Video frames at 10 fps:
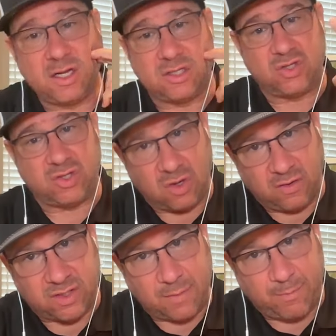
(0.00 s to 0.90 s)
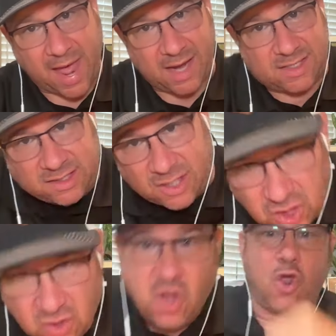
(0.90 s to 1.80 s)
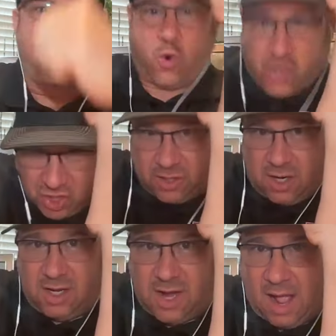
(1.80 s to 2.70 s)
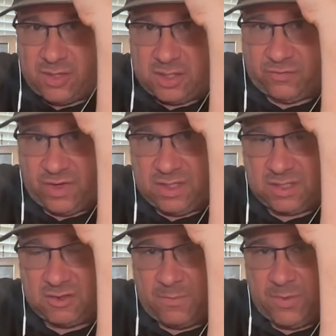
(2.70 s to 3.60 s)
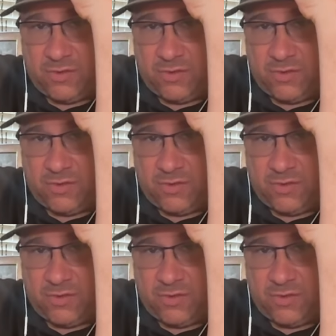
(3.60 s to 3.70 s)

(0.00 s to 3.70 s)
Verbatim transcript: Because as soon as you say bad decision, whoosh, now the defenses are up.